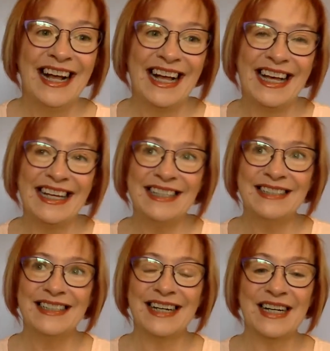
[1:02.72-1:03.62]

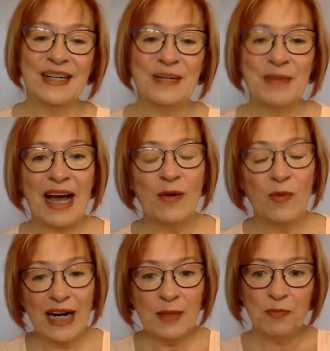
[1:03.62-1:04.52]
And I
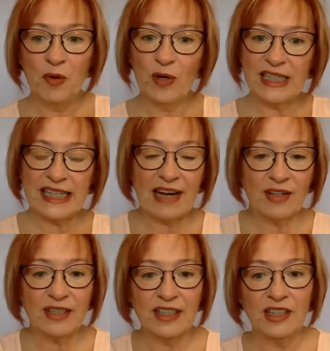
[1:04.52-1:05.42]
want to point out
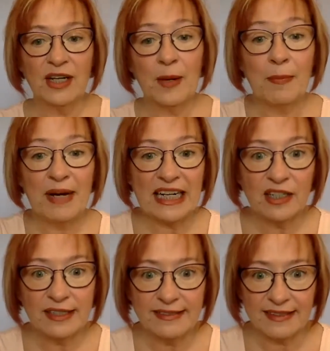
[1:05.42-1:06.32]
a little
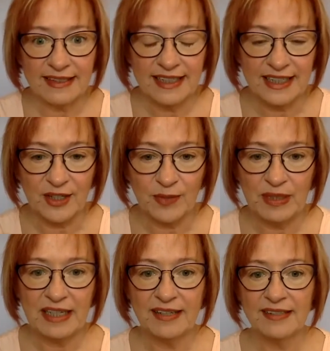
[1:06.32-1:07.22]
comparison here
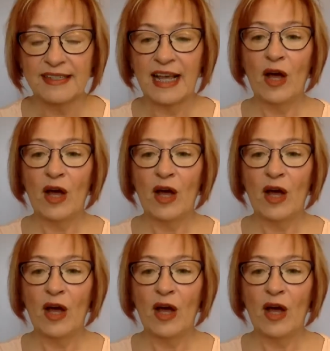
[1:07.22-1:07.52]
because